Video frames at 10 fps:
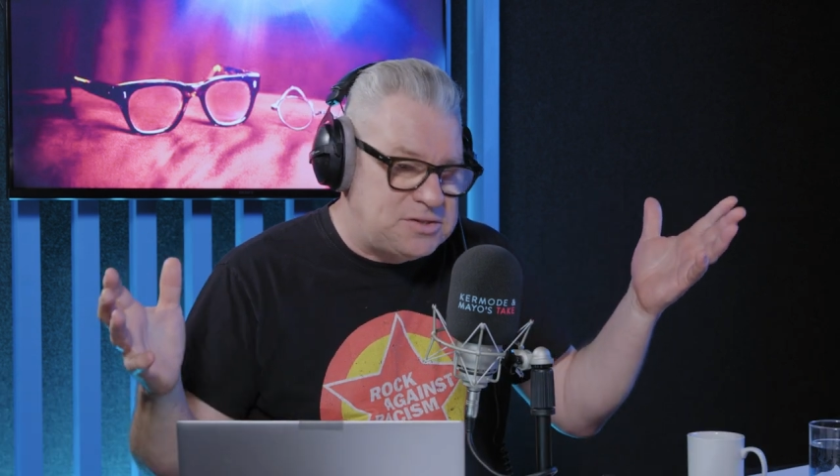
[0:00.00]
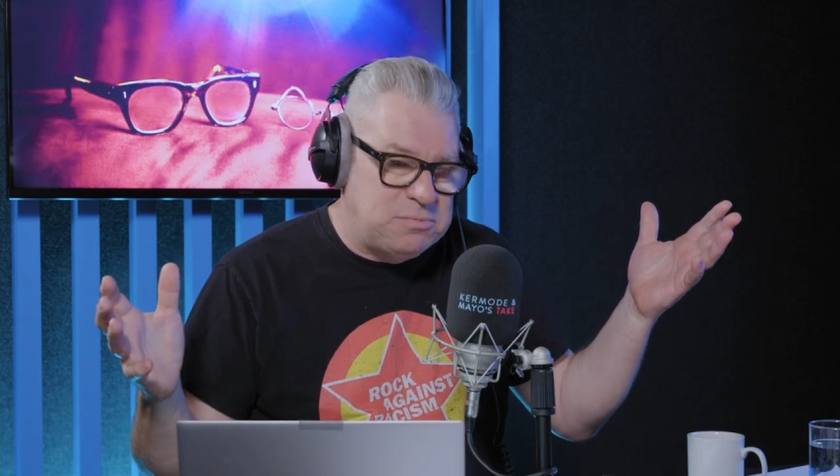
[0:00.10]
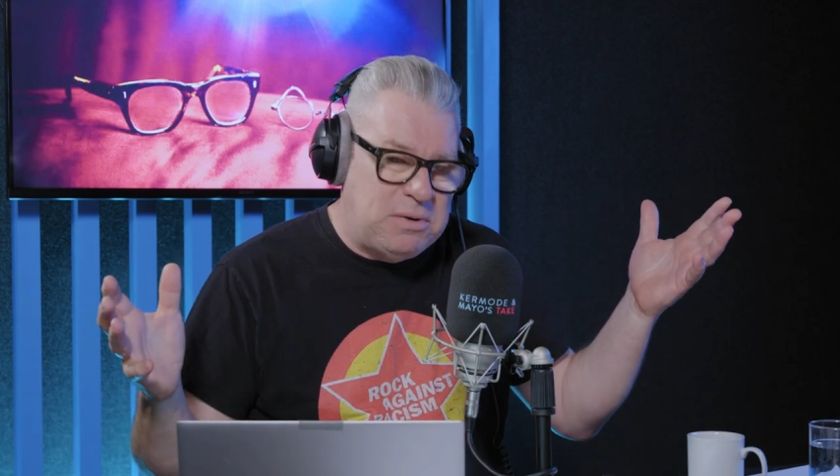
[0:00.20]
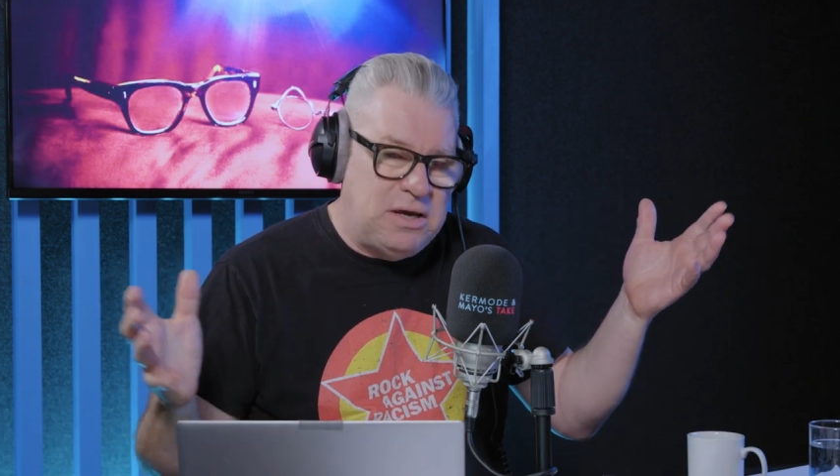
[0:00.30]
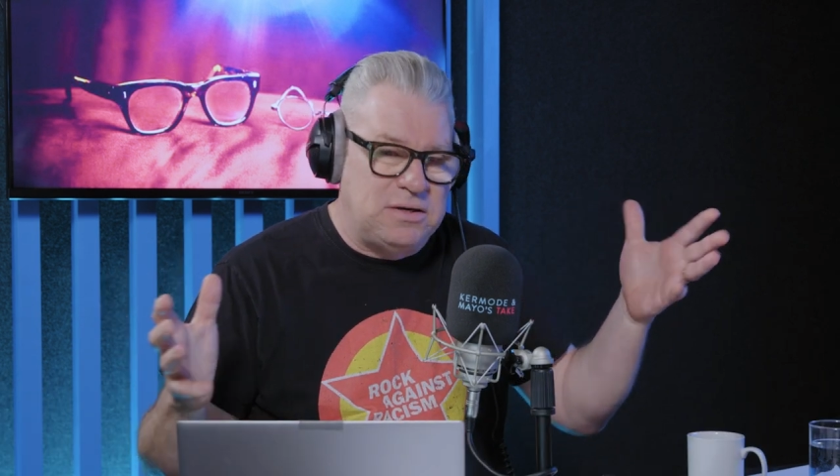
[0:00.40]
to
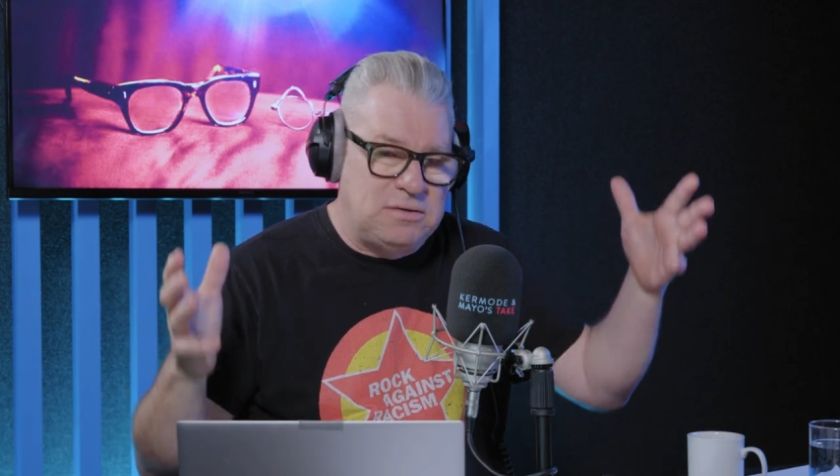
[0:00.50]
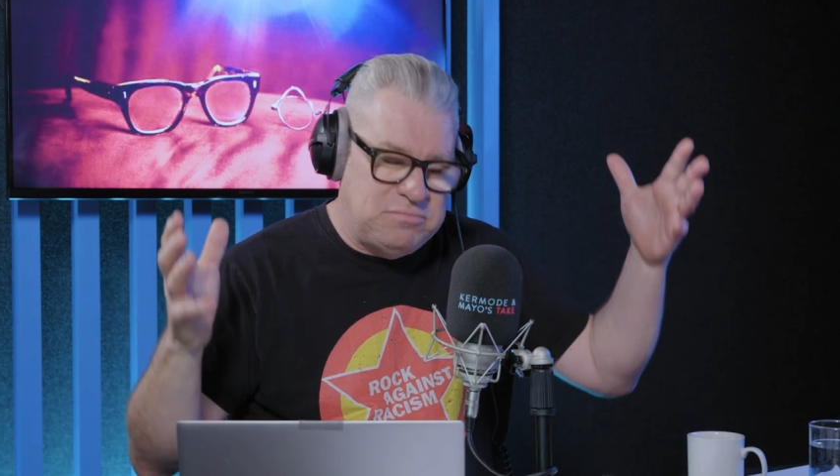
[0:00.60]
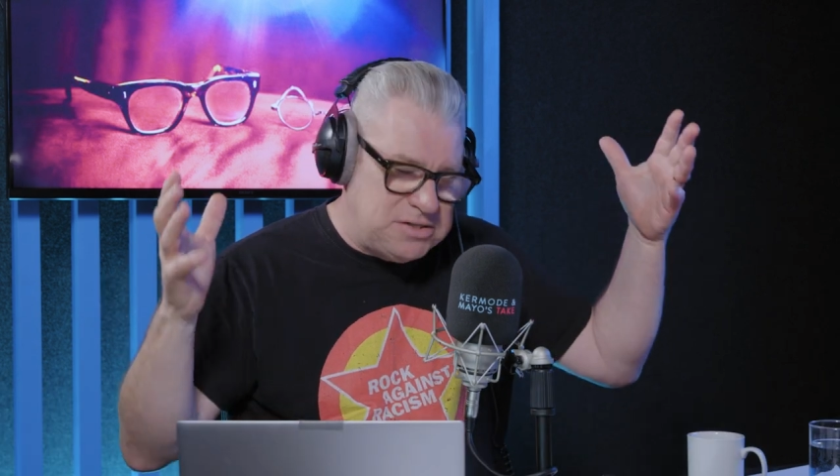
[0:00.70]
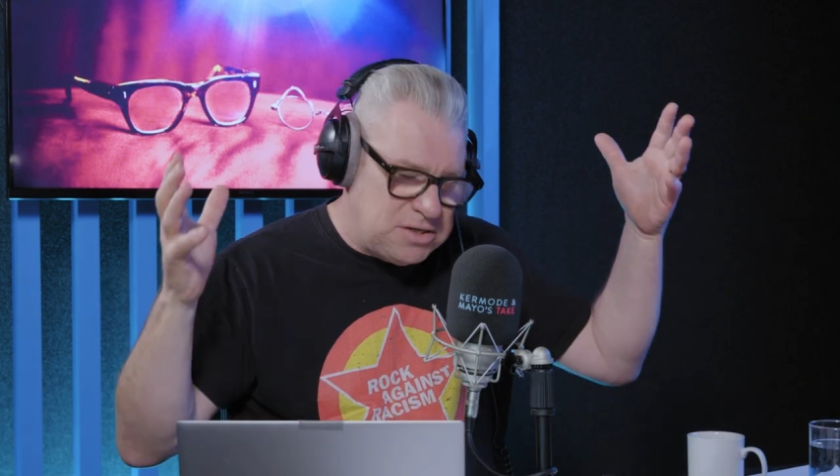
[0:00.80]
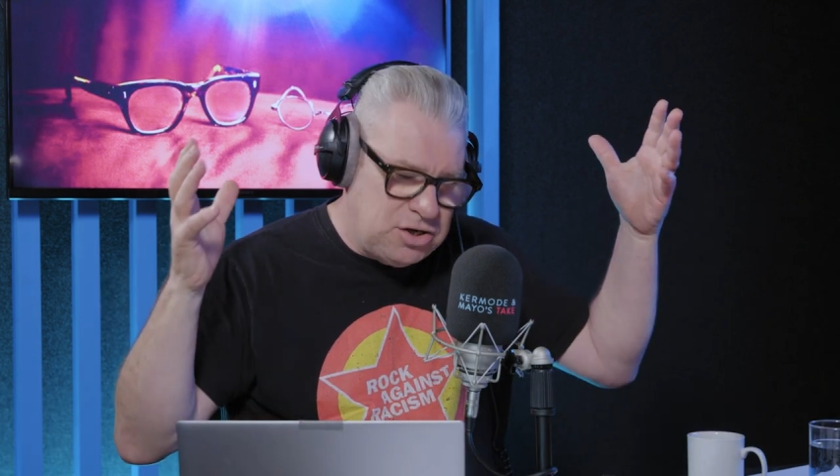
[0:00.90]
be. And
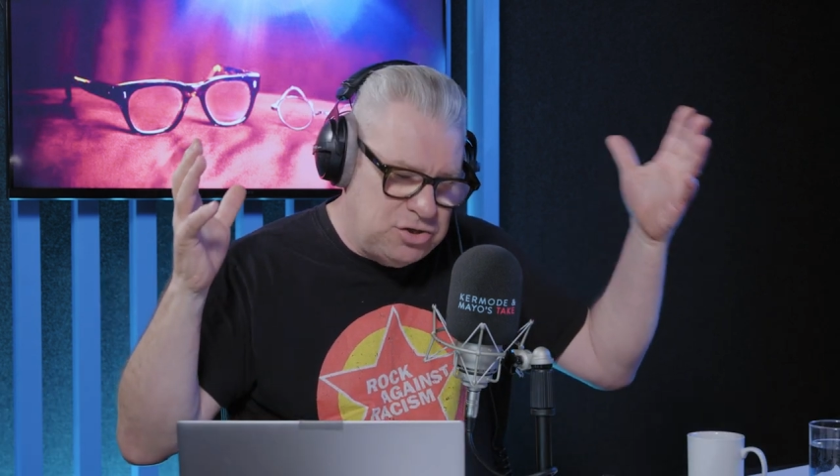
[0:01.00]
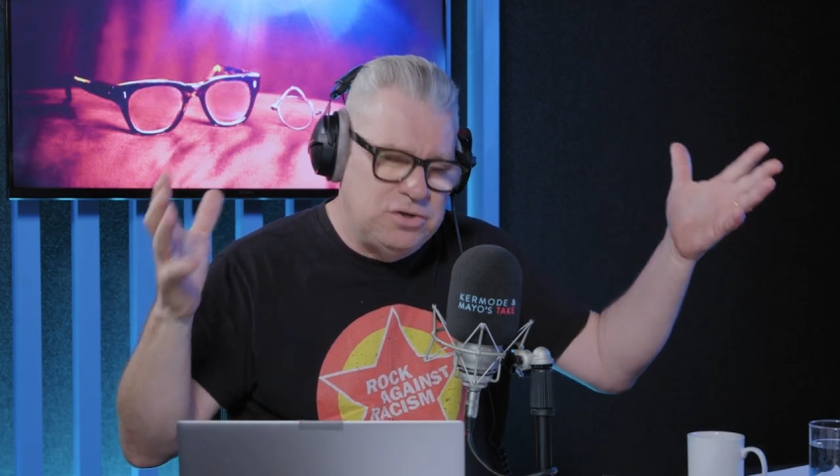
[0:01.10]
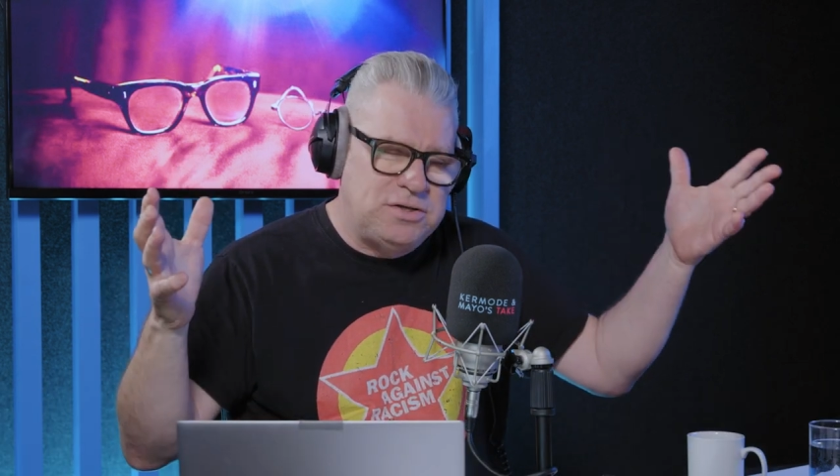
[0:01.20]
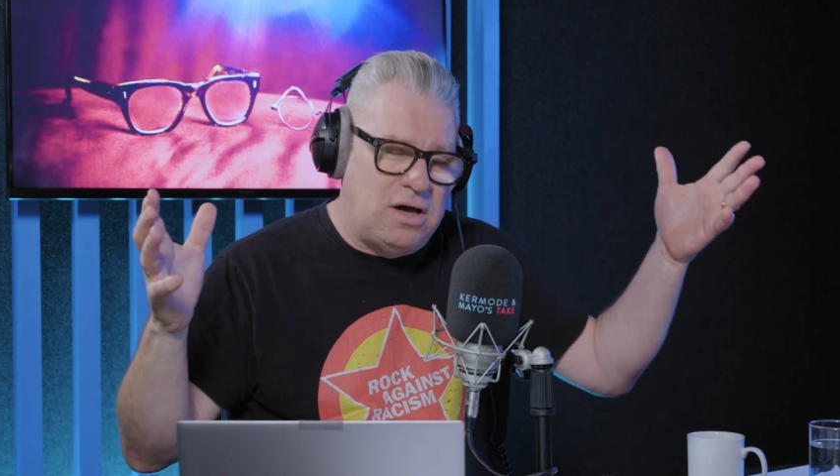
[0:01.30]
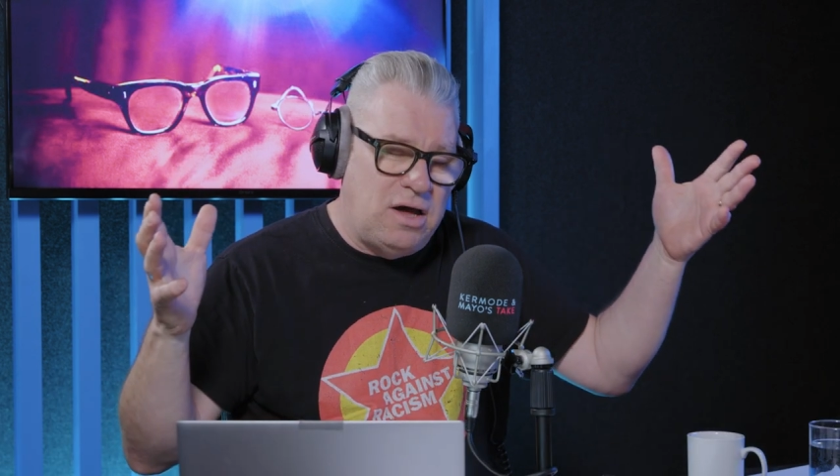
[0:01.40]
there's a good...